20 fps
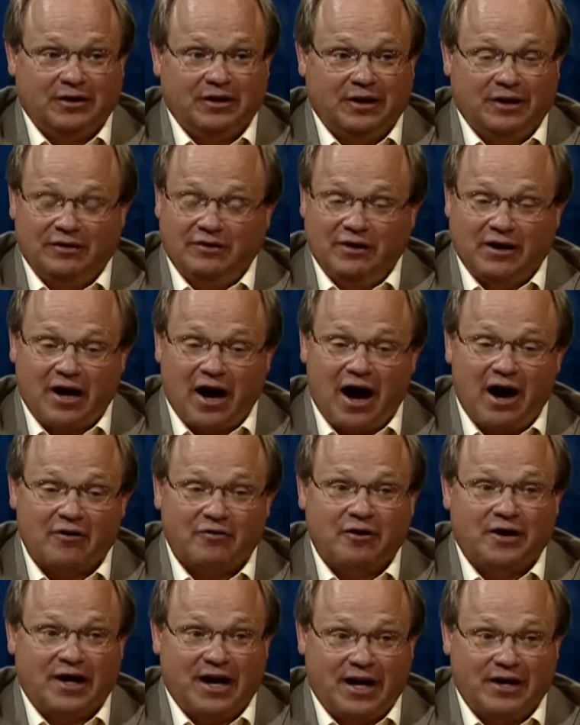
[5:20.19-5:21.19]
in the
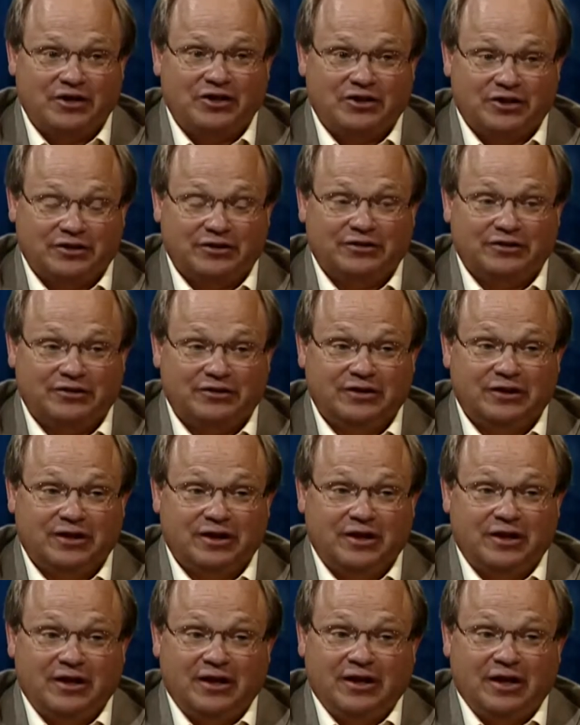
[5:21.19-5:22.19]
congregations,
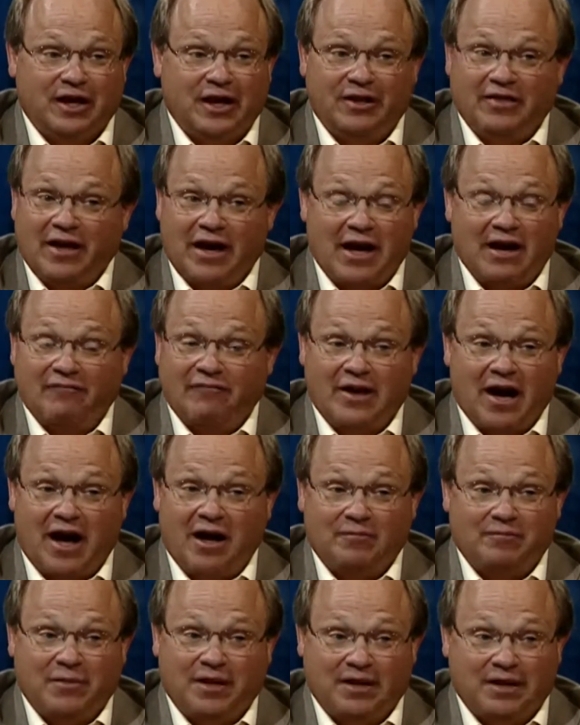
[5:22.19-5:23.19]
and they have
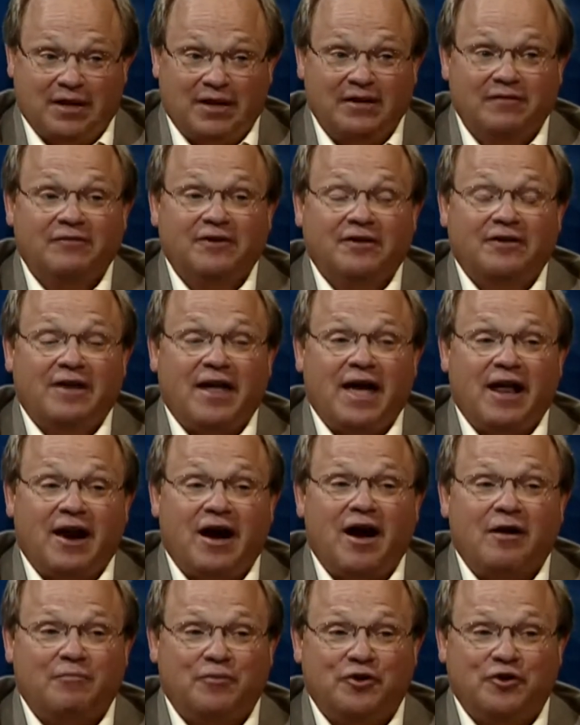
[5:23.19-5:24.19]
not been given that
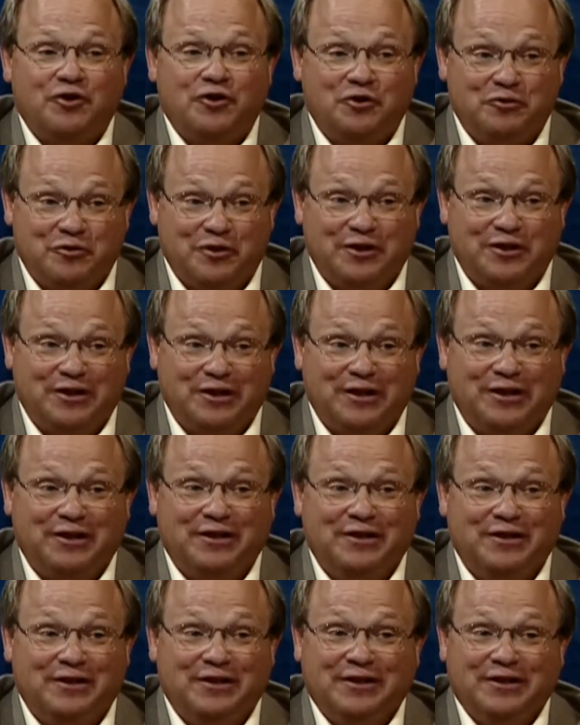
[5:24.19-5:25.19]

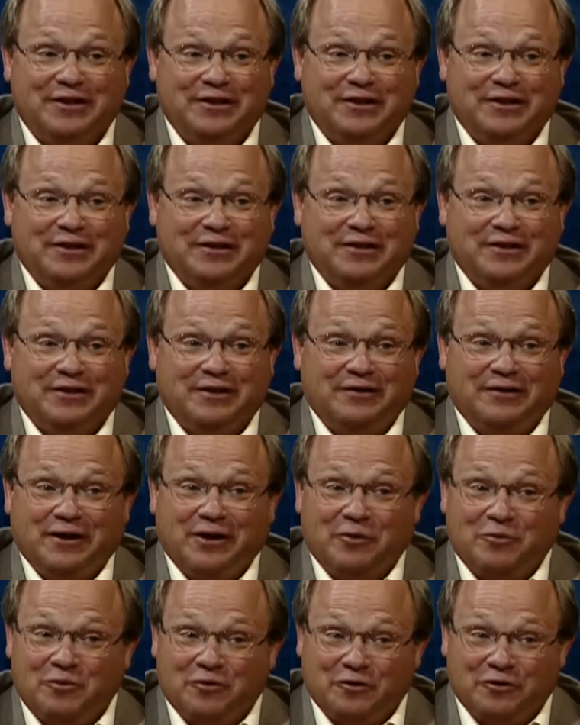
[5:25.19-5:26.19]
opportunity, that
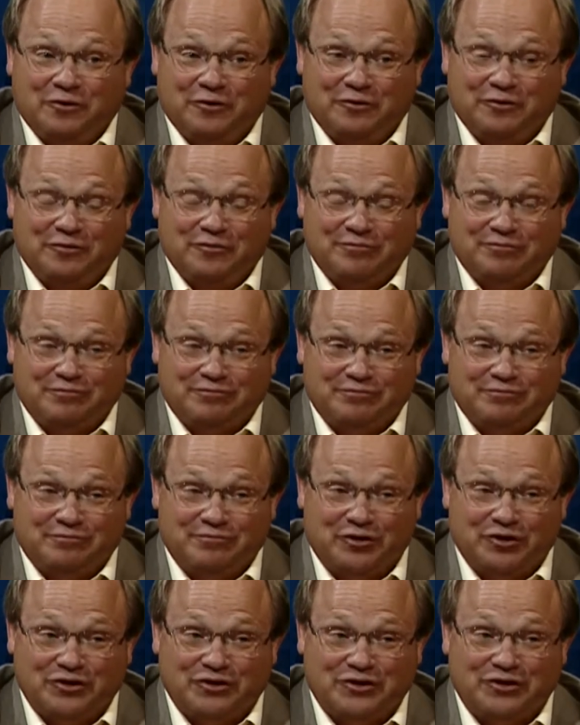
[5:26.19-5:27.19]
they were
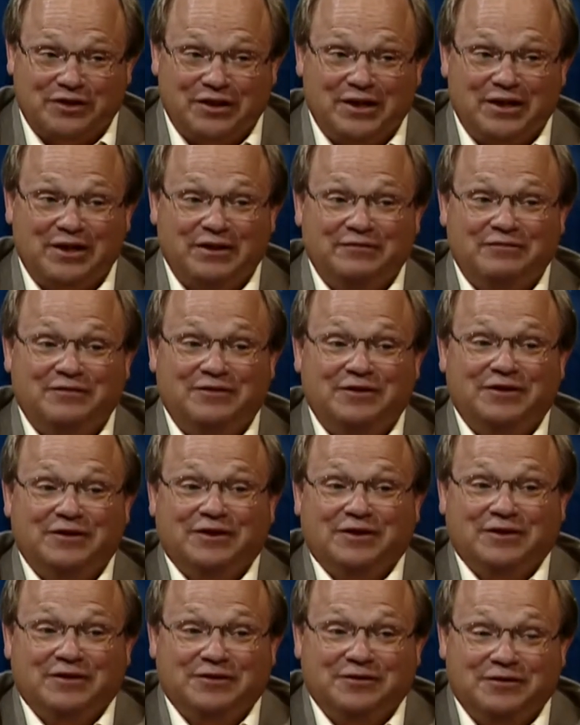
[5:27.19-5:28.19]
perceived
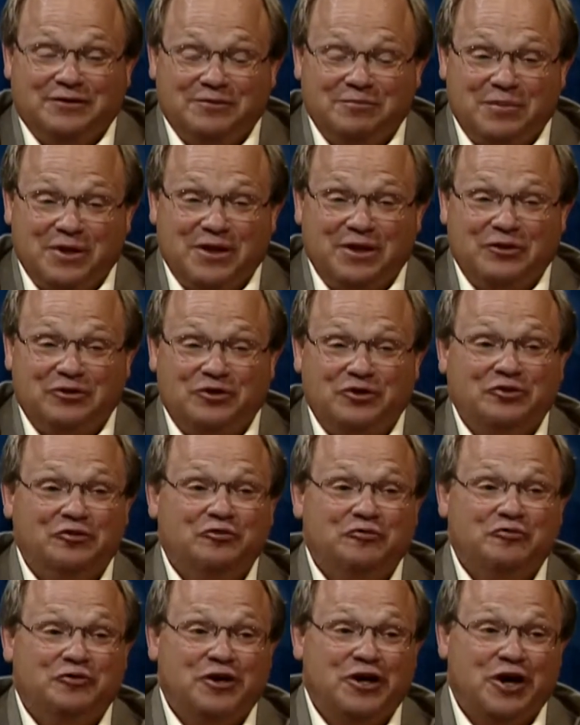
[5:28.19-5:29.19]
to be
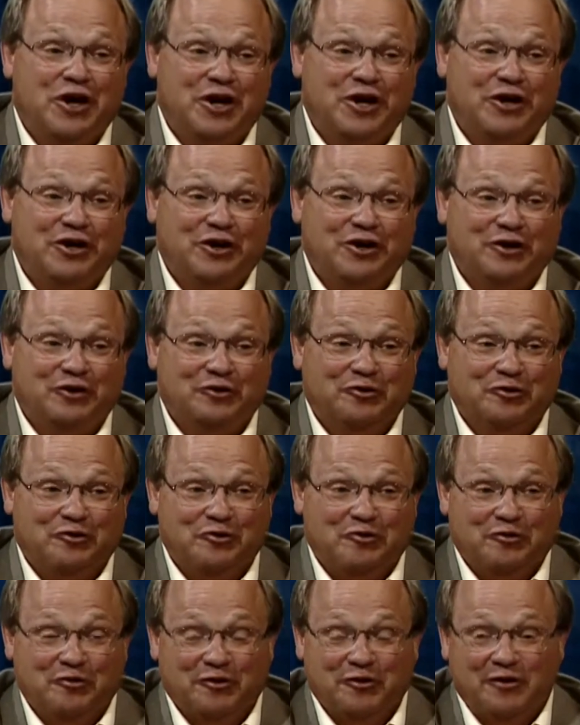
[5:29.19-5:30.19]
too young
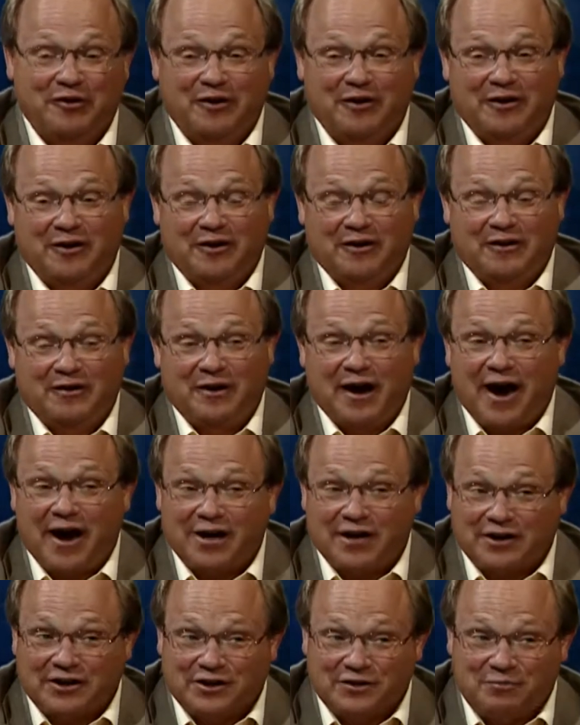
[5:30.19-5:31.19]
or
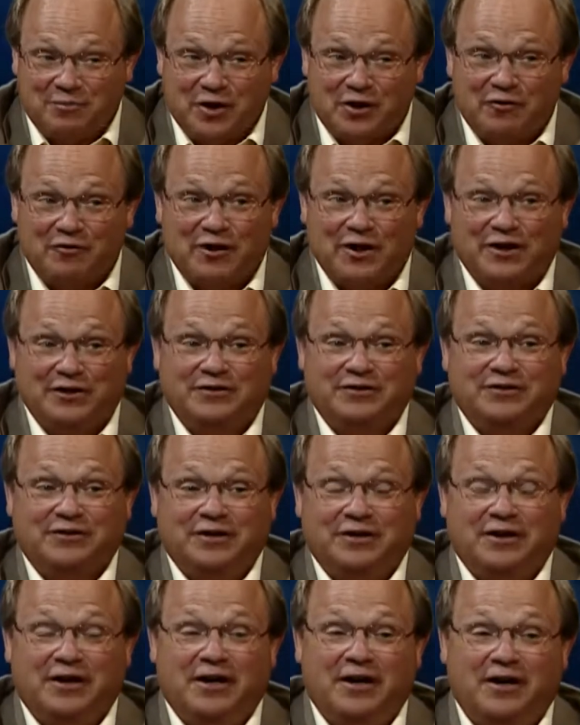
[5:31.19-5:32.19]
not experienced
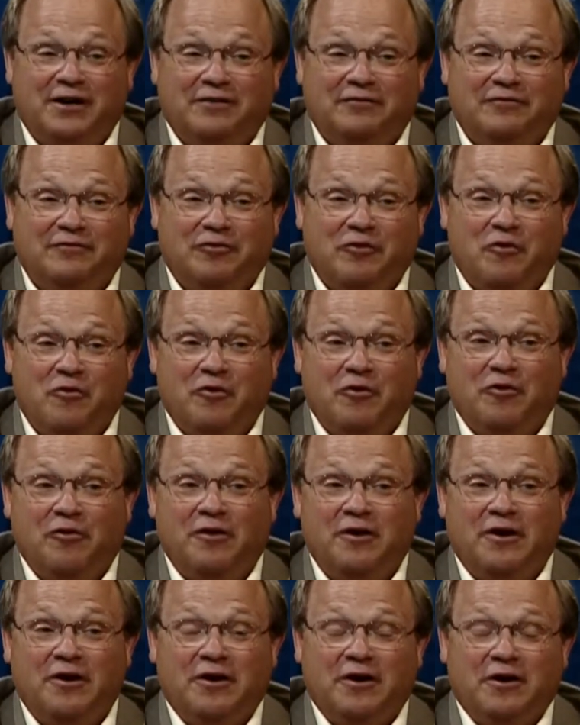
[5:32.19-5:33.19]
enough, or